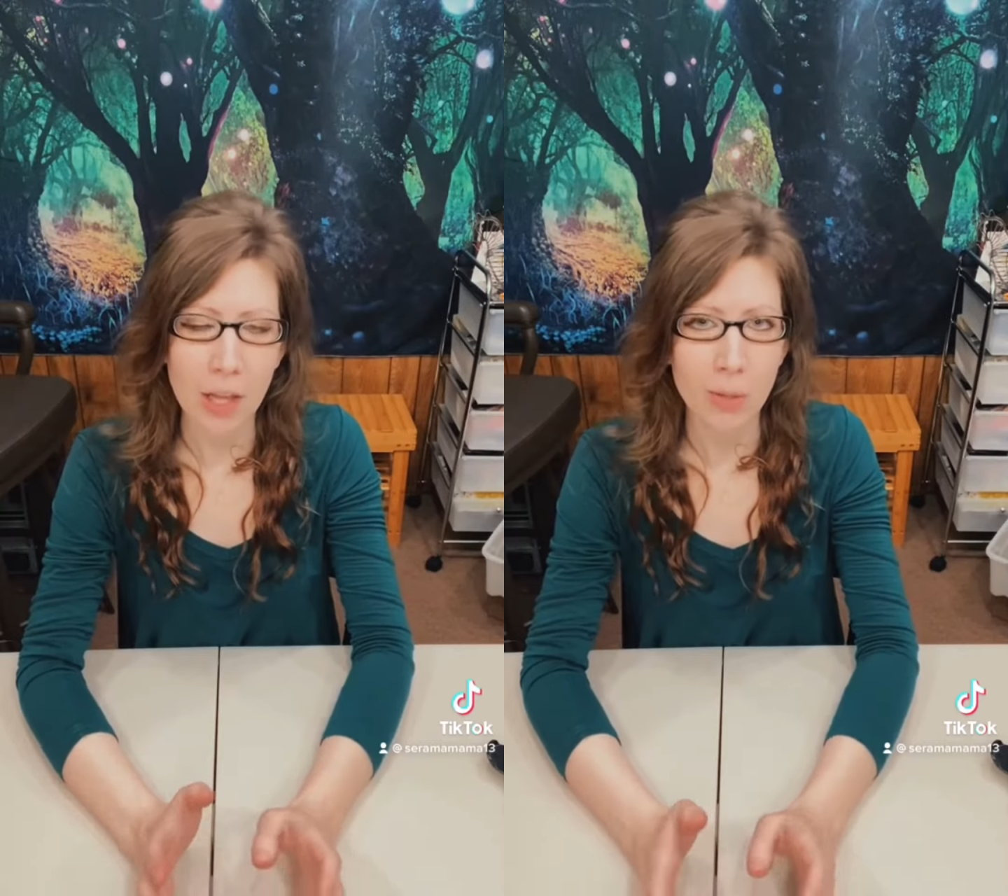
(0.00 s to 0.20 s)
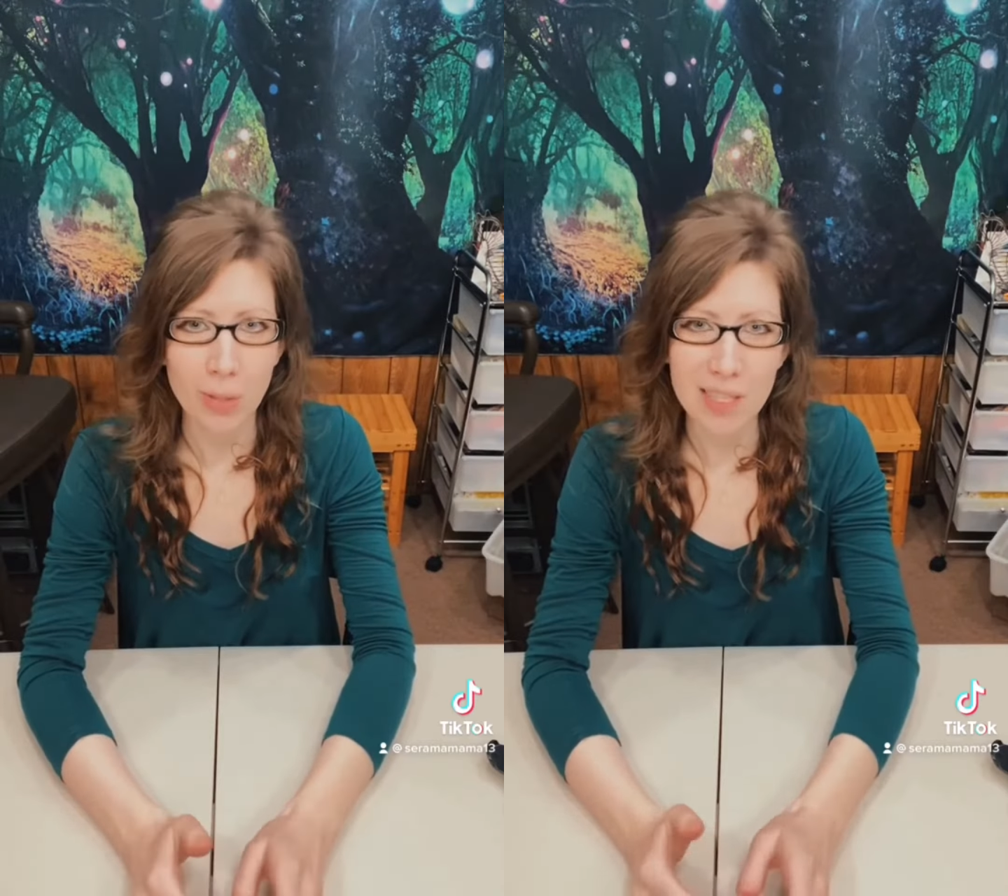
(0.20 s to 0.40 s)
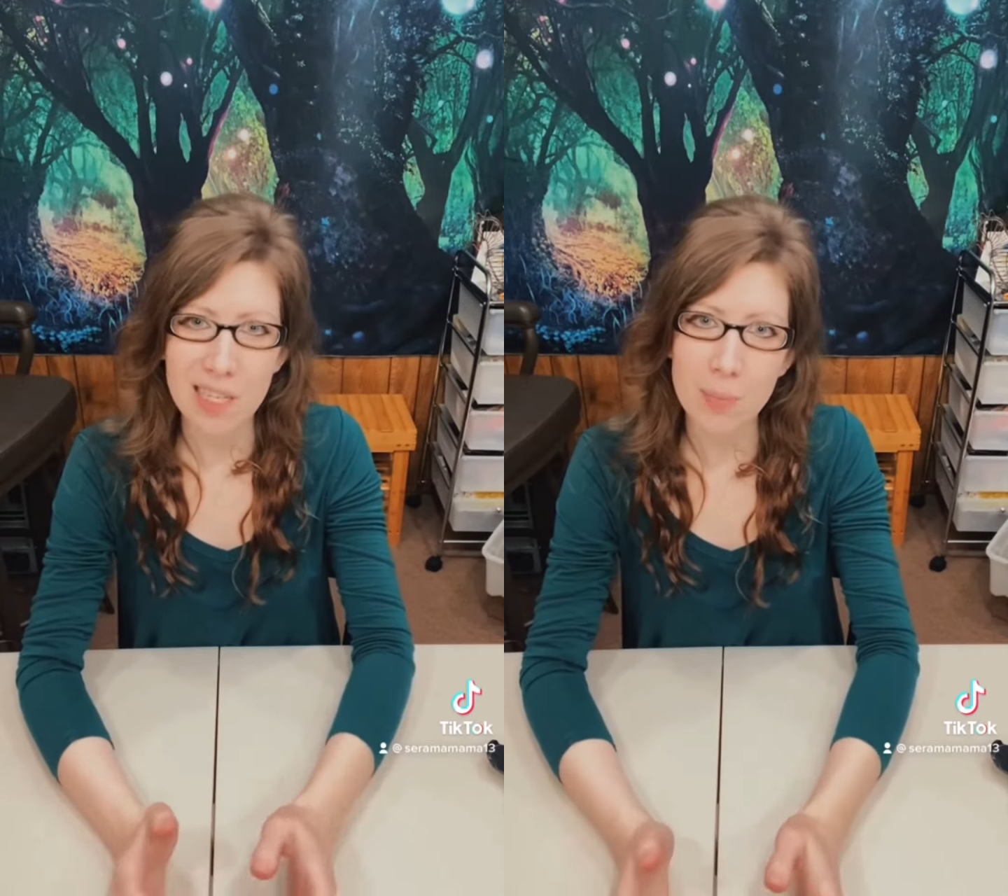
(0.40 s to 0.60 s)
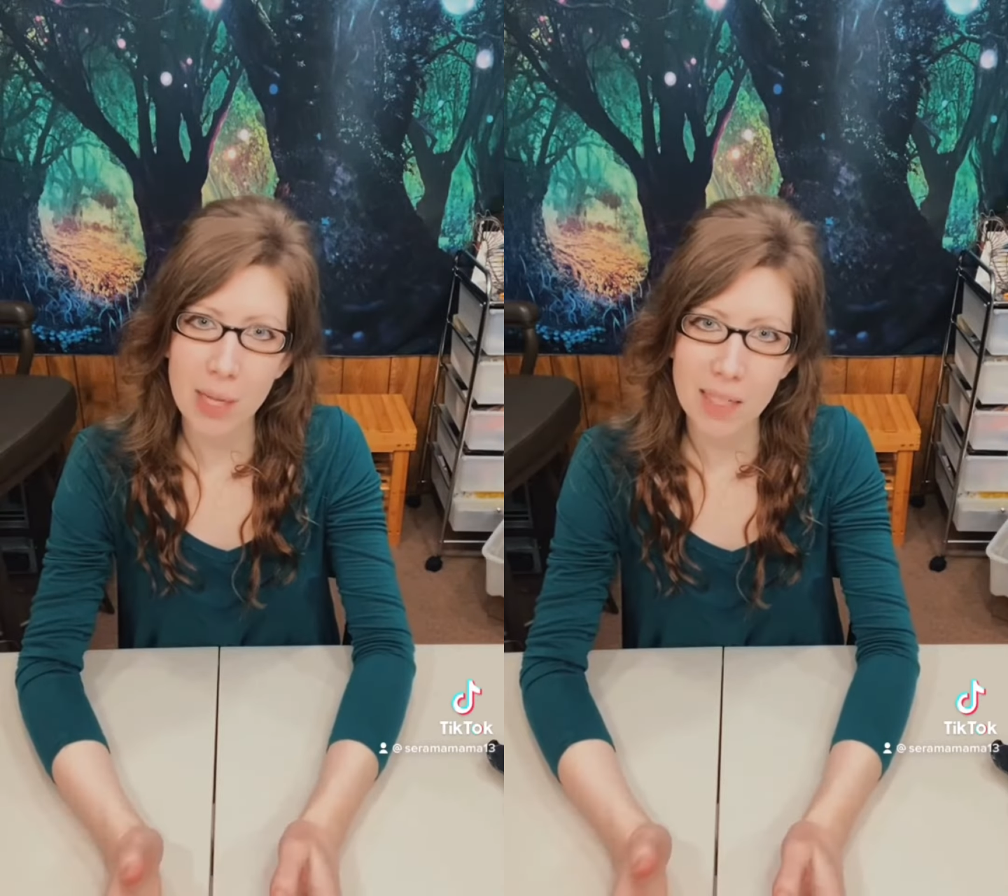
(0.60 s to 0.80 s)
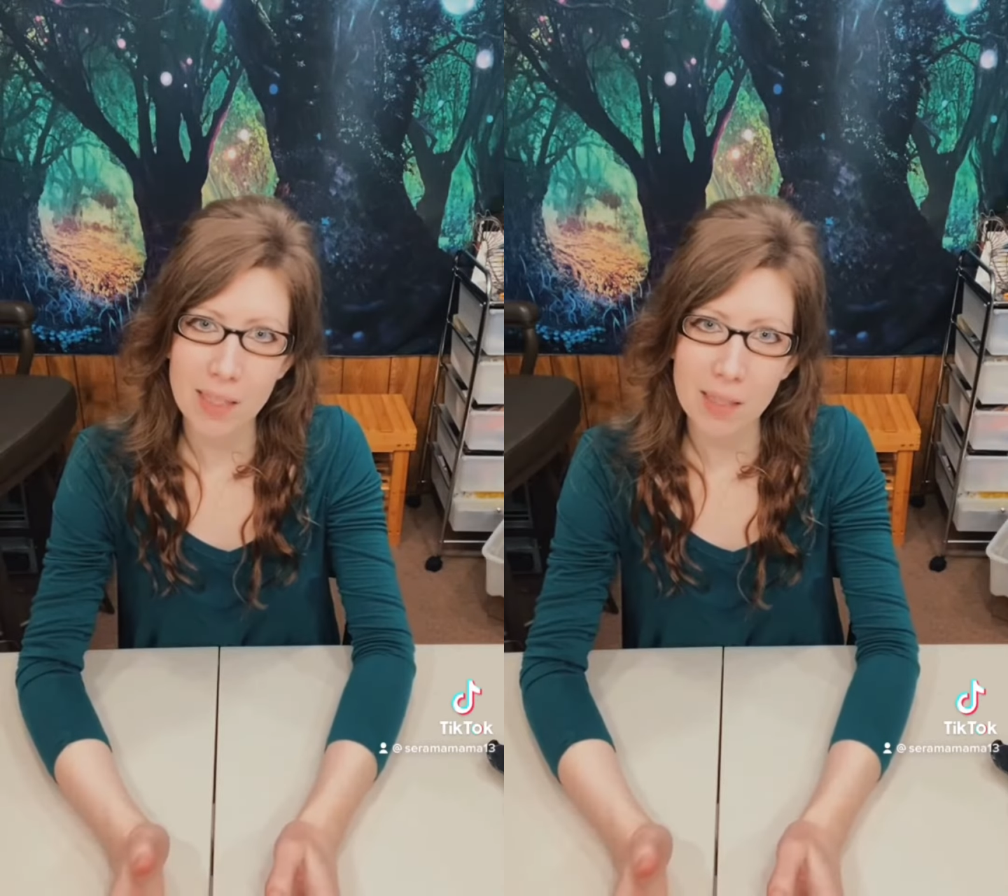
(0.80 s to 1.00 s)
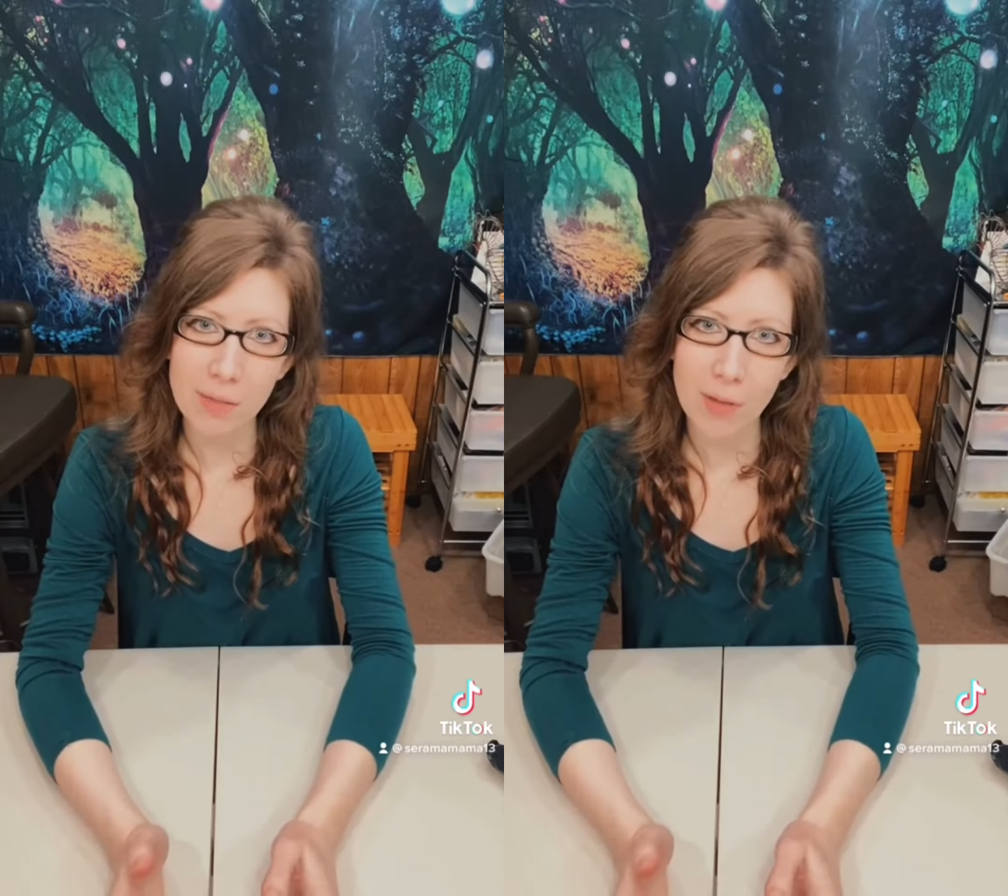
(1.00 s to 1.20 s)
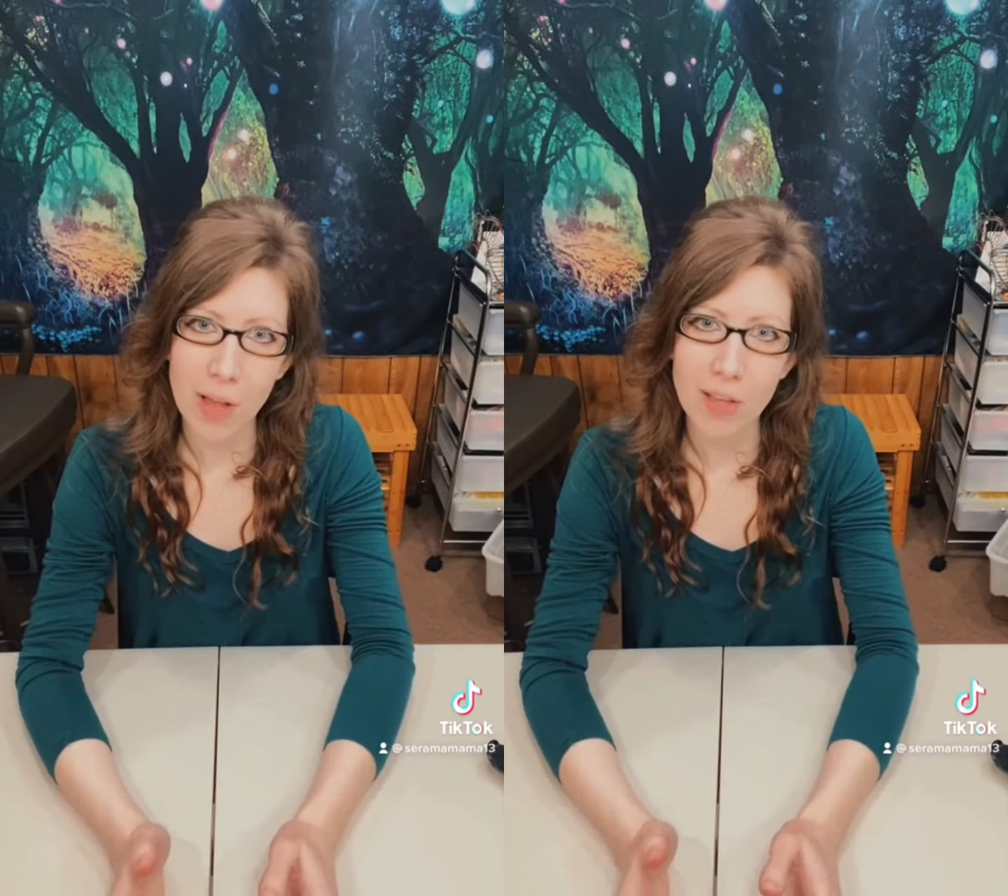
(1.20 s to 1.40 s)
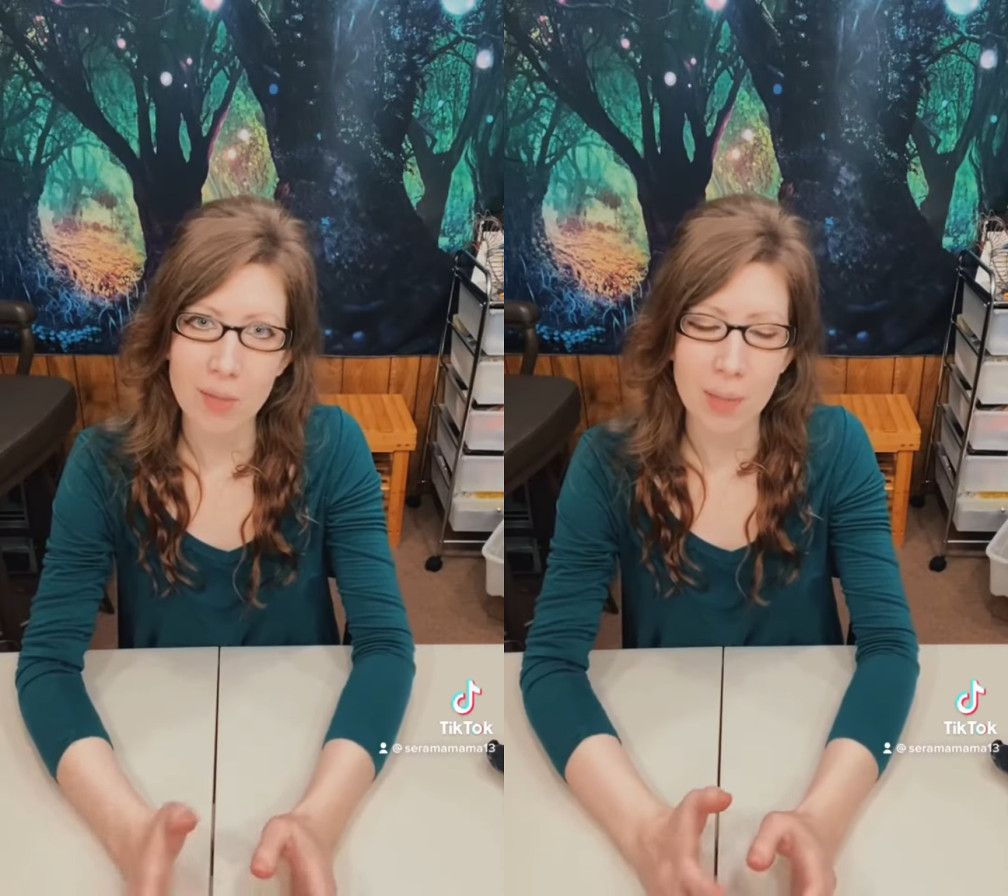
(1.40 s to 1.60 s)
The reason it's planted in the fall
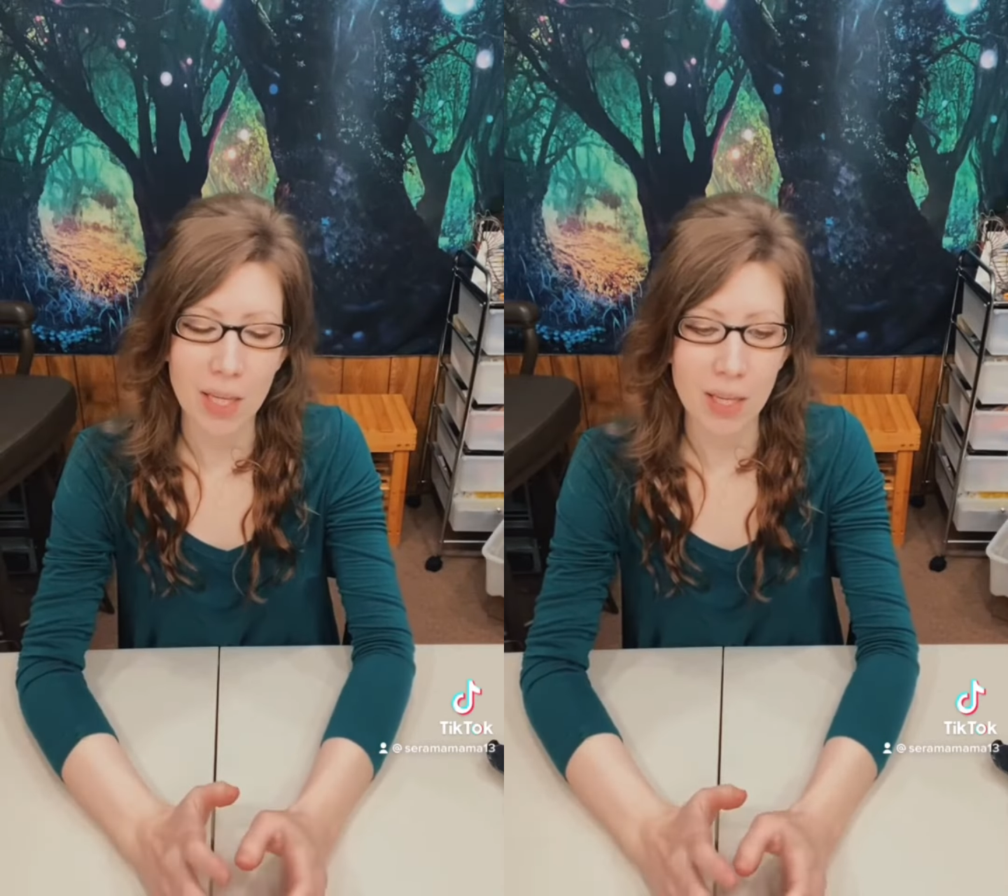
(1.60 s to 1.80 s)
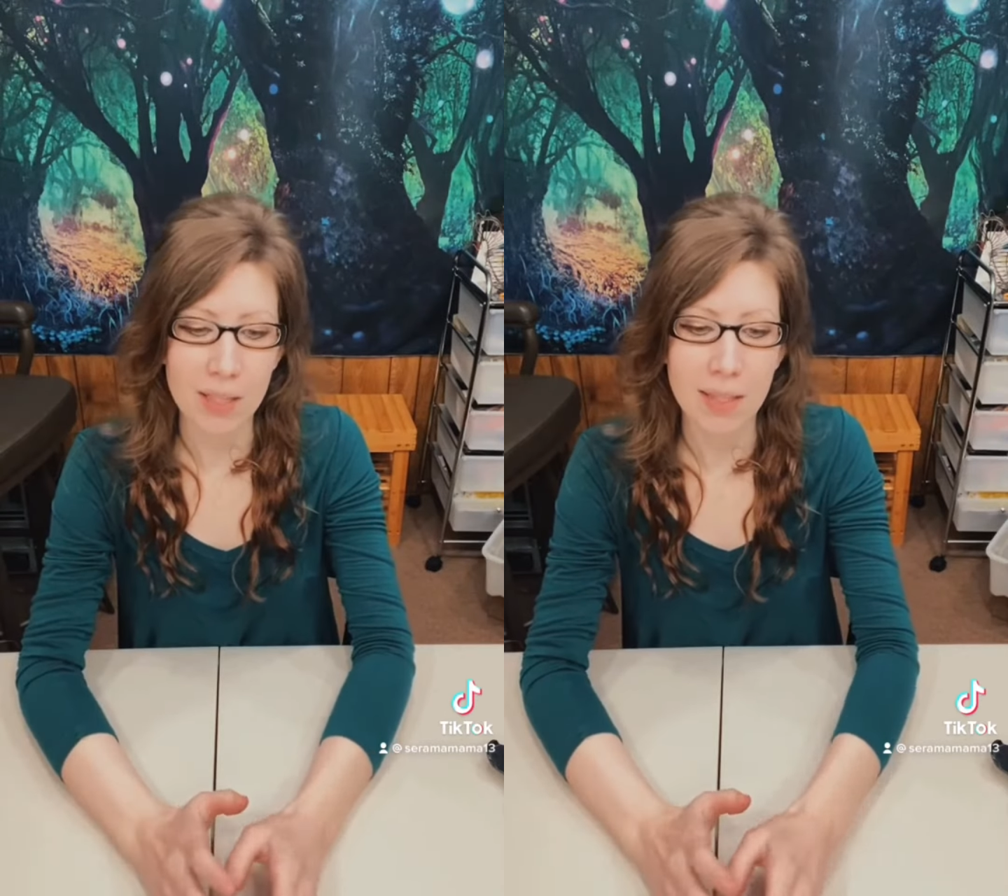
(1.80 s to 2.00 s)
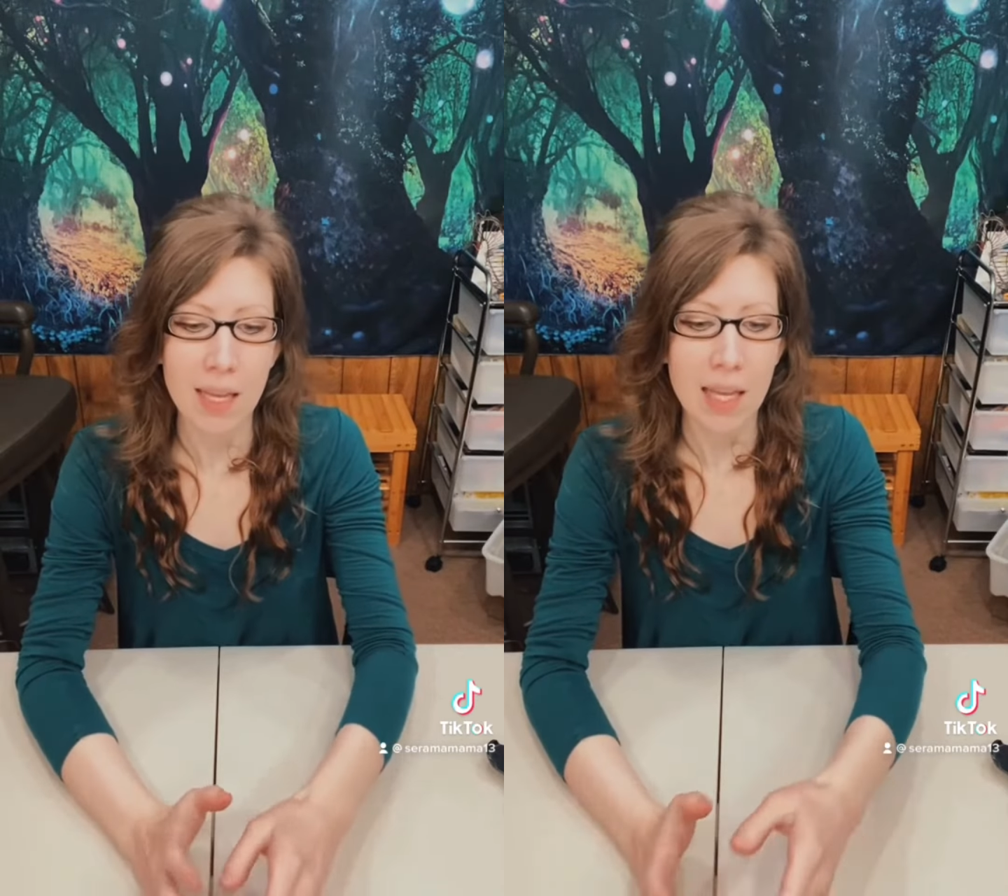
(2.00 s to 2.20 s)
is because